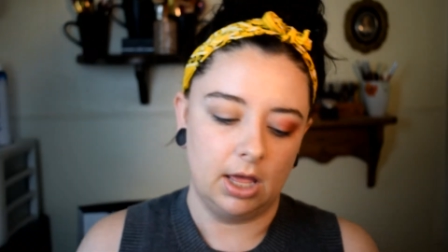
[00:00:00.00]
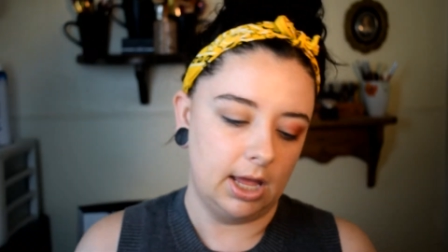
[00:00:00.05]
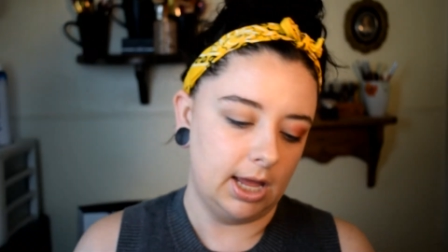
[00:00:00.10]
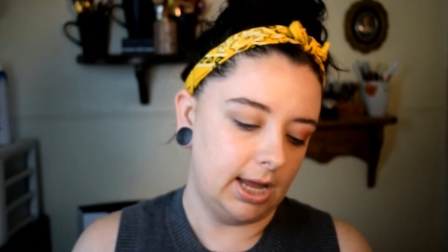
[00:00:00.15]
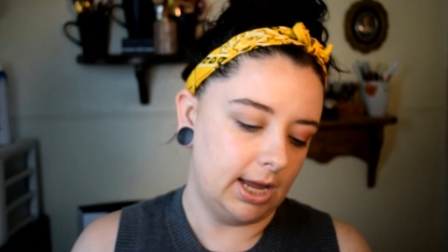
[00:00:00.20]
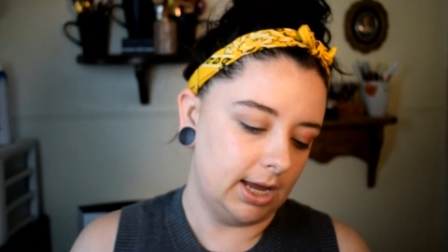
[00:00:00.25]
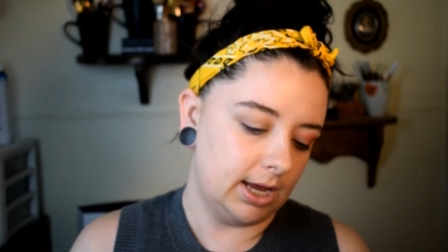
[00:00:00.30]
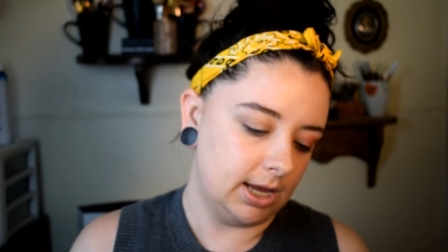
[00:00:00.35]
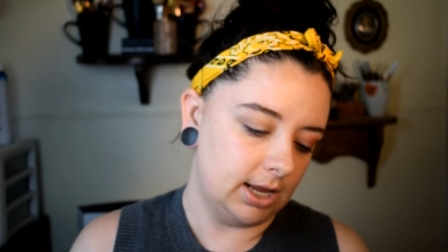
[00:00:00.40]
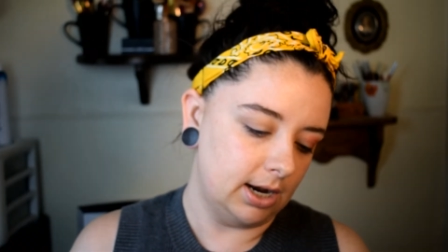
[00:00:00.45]

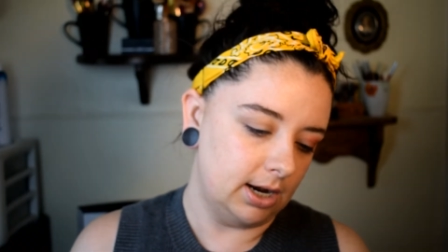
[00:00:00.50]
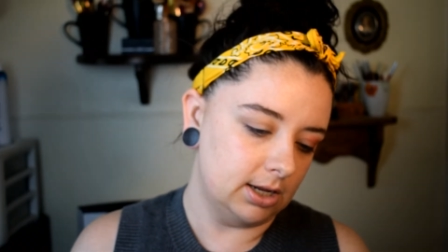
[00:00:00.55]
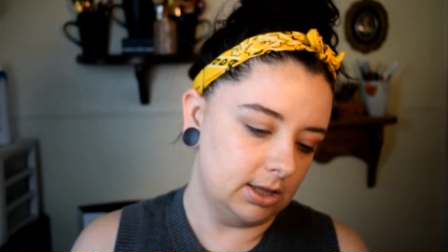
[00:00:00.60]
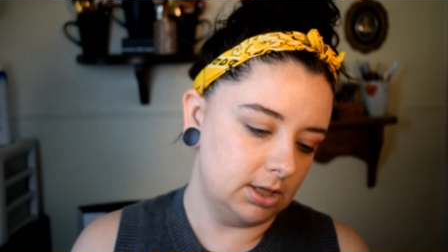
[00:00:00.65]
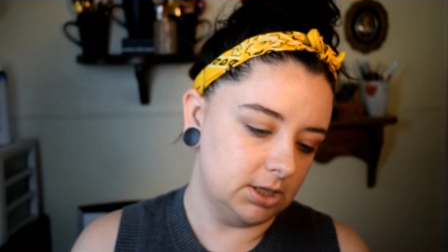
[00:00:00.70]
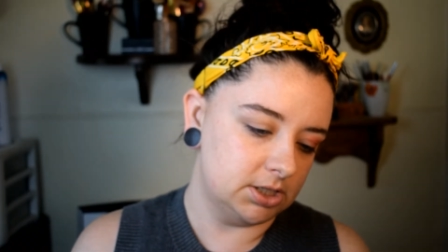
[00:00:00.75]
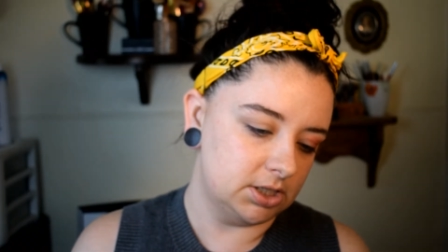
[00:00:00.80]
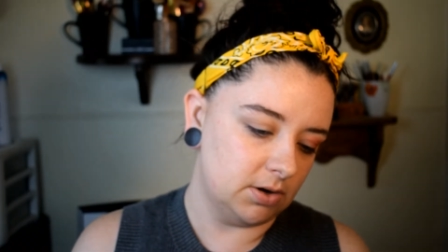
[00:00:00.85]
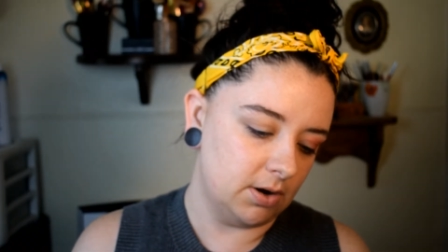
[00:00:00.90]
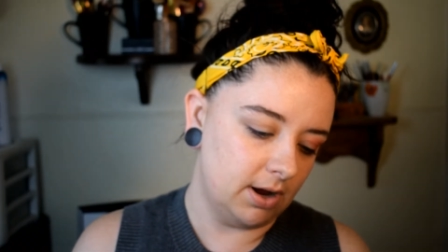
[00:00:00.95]
And
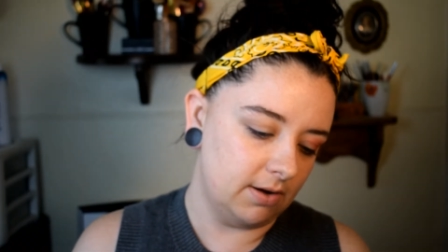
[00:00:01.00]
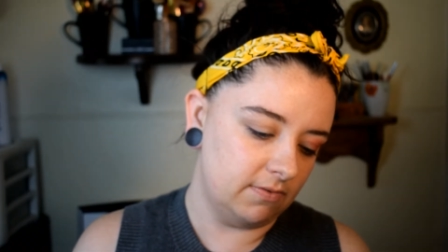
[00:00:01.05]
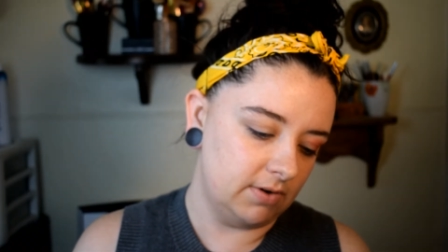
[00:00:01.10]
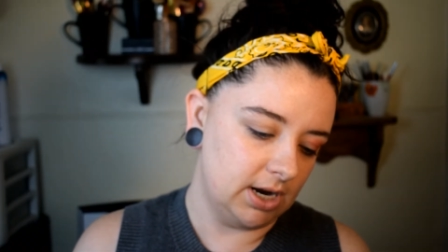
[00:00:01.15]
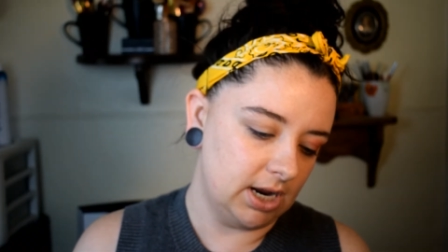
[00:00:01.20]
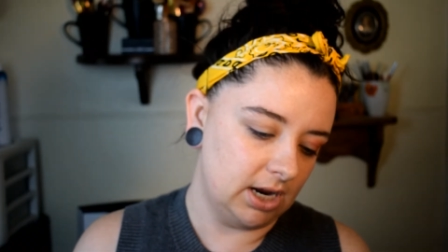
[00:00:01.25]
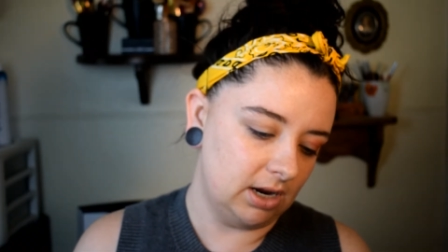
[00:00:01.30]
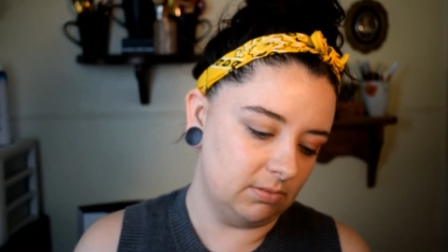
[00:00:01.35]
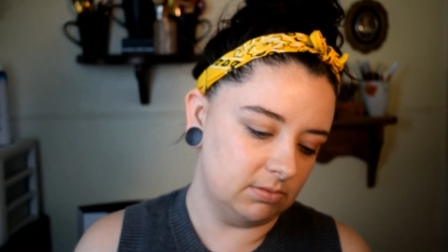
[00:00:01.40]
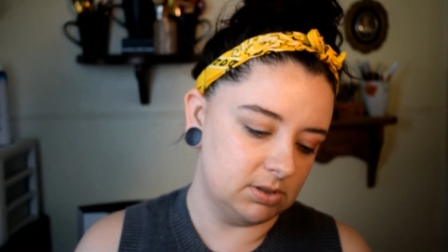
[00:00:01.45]
these don't have
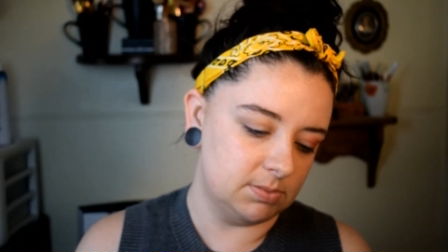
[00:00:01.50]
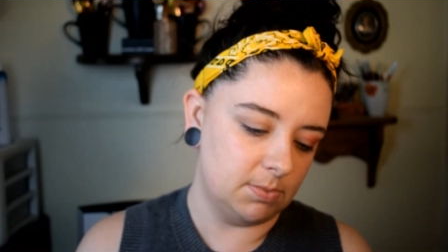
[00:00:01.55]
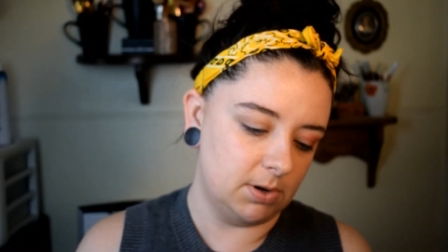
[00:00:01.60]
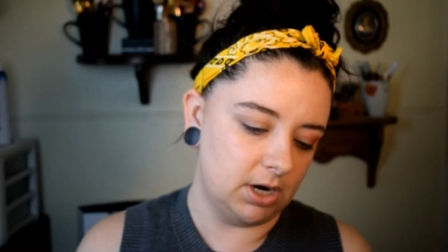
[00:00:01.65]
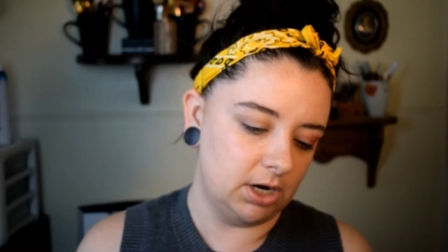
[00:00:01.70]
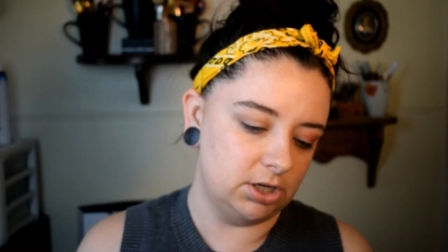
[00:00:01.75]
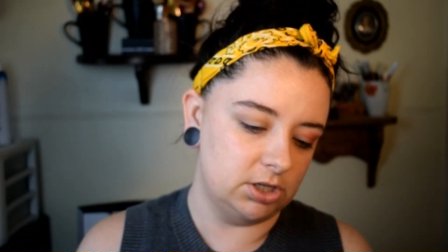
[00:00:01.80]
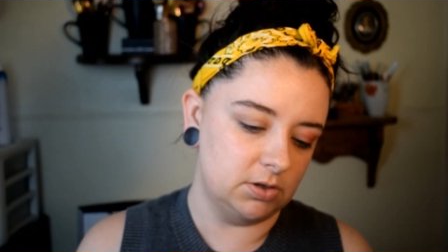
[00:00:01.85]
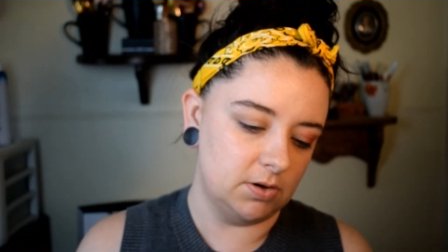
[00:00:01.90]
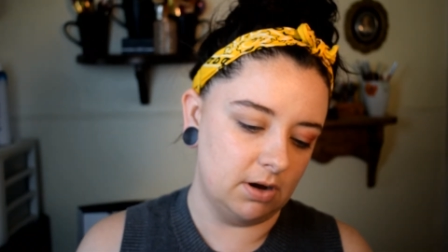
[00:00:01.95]
names, but
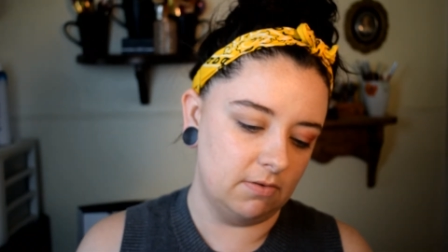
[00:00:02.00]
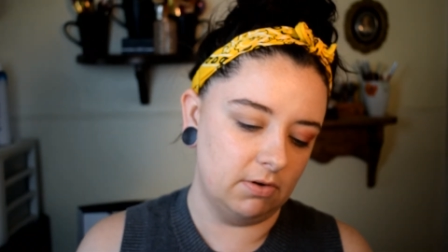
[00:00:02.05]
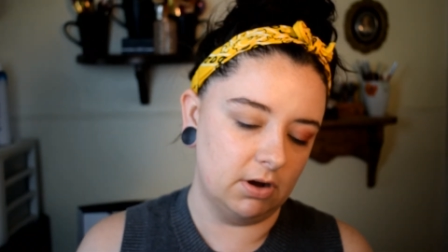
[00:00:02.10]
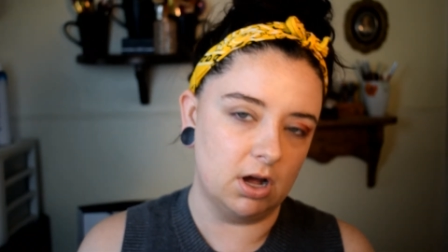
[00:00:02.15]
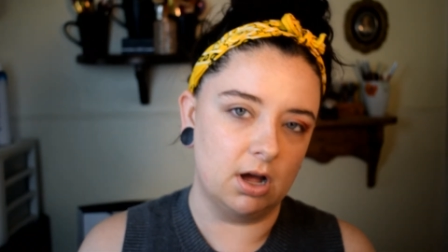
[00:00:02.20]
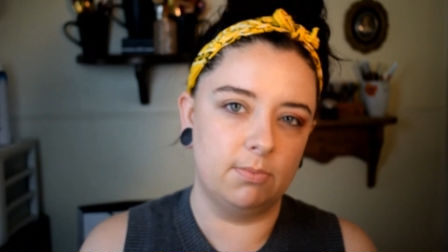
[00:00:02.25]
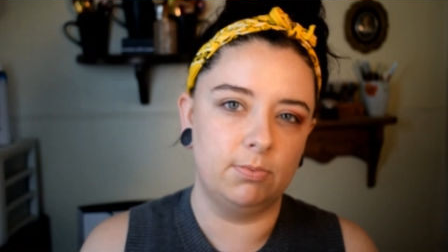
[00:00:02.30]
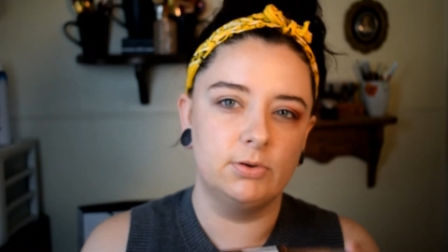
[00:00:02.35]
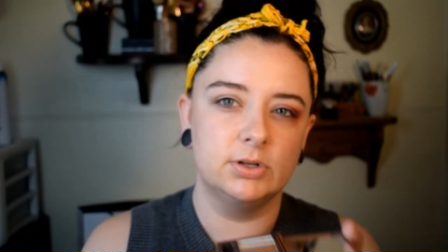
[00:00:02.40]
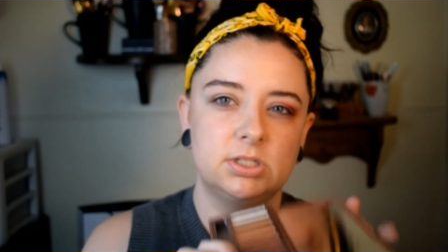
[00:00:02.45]
I do have a
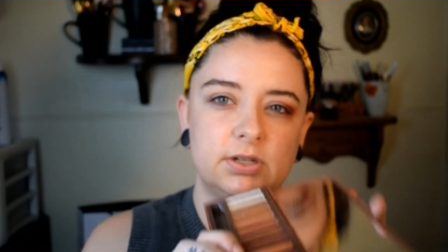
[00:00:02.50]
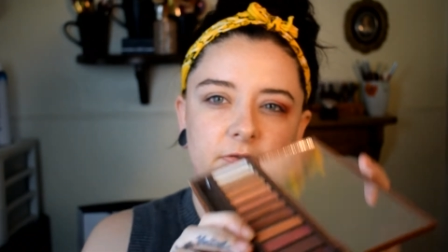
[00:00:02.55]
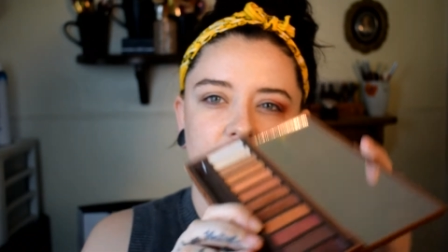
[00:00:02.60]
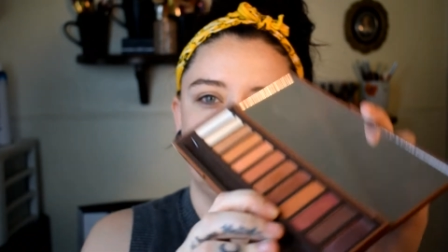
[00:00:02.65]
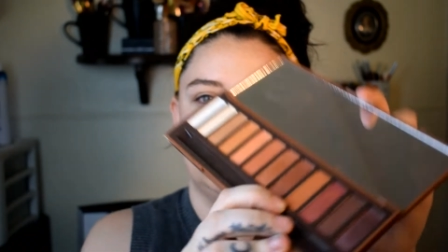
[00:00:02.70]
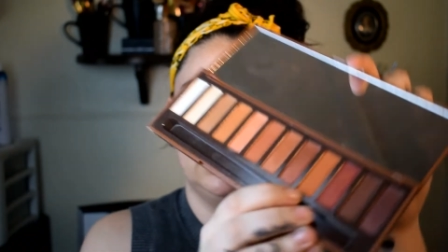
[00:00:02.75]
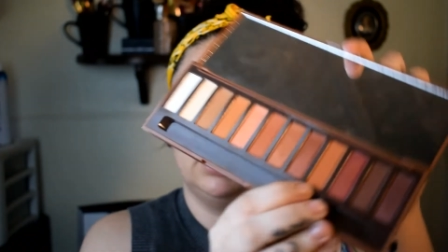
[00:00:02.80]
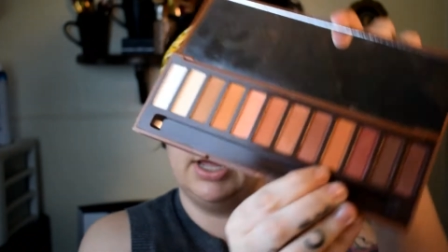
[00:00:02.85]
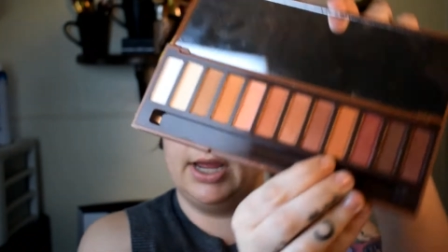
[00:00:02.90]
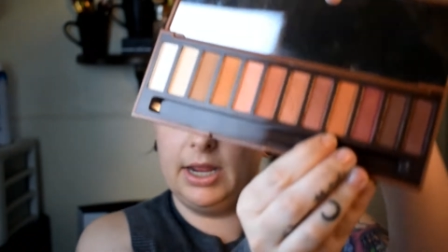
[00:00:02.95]
couple
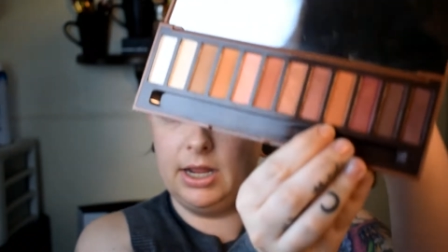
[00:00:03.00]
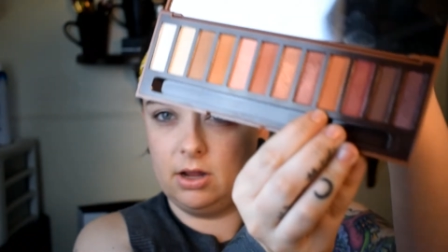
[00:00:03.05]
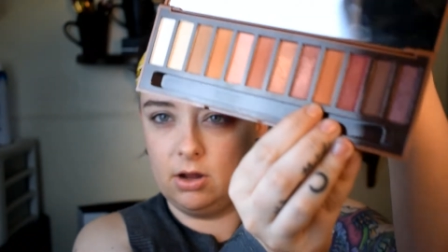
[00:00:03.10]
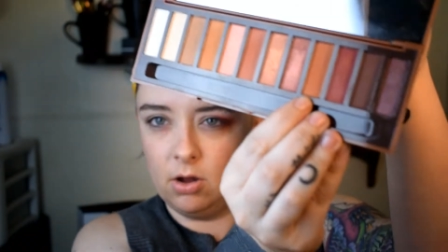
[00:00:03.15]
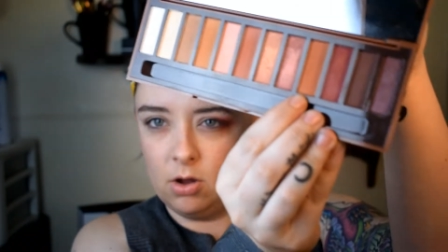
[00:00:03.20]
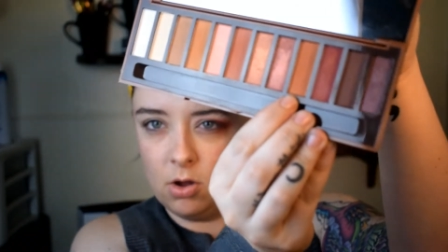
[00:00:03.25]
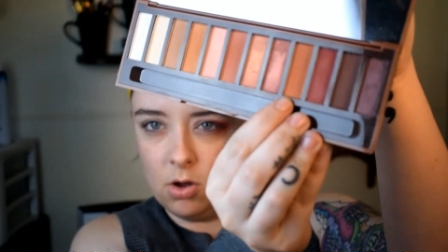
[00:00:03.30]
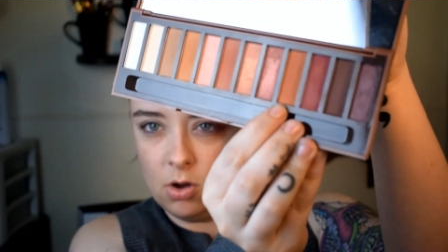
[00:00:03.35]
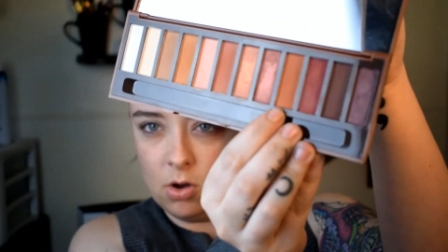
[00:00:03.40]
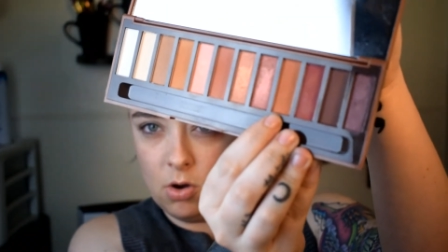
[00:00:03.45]
different, like,
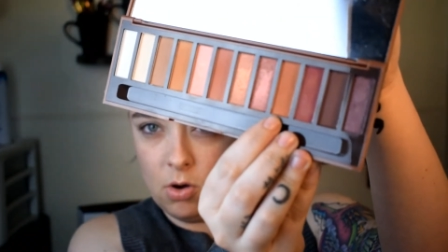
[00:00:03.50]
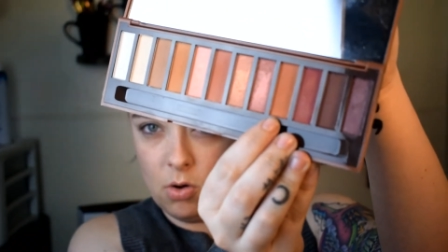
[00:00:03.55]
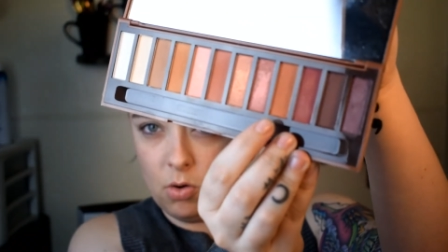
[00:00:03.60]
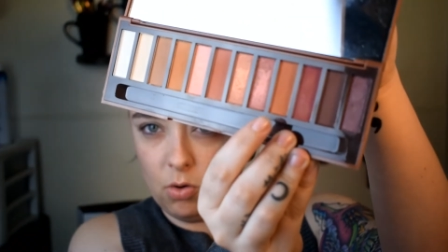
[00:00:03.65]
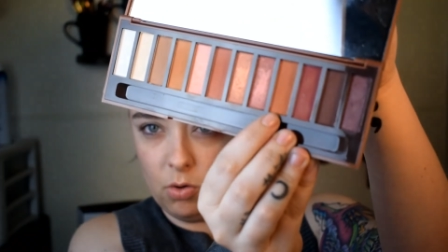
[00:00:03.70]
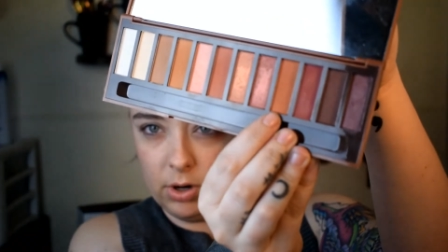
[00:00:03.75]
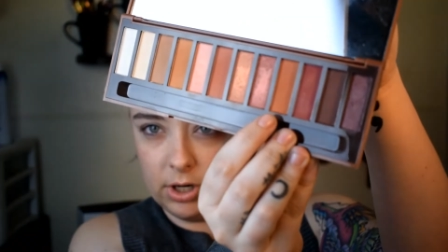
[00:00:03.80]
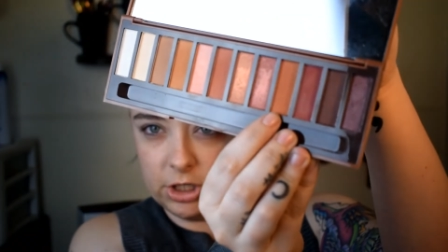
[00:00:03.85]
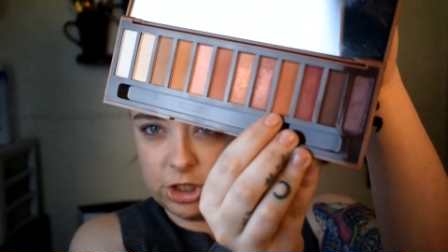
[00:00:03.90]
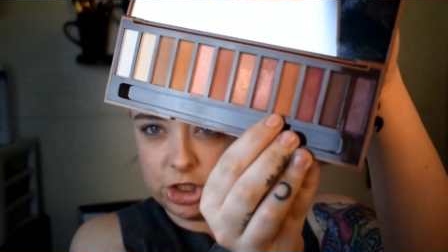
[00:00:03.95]

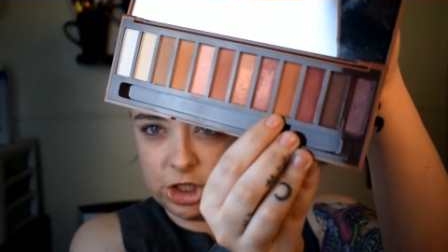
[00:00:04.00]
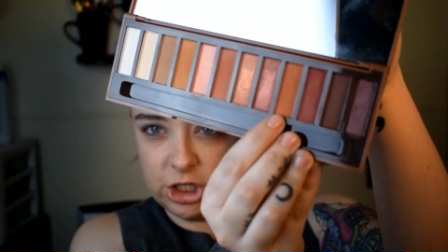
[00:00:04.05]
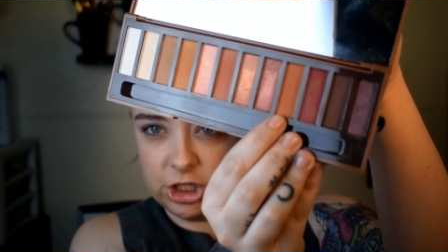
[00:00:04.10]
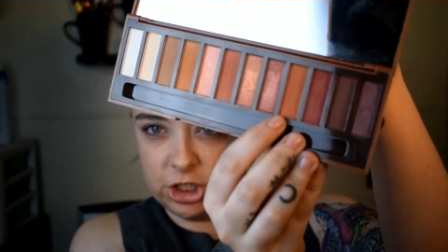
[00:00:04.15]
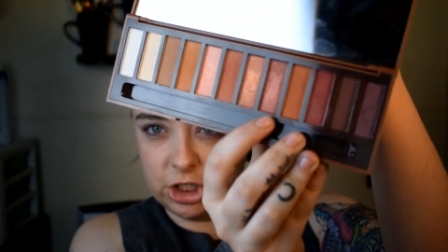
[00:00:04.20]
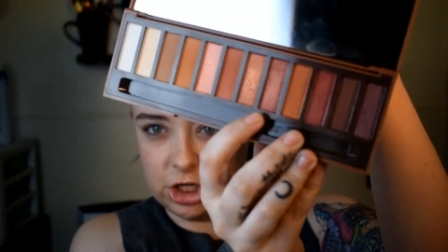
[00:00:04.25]
orangey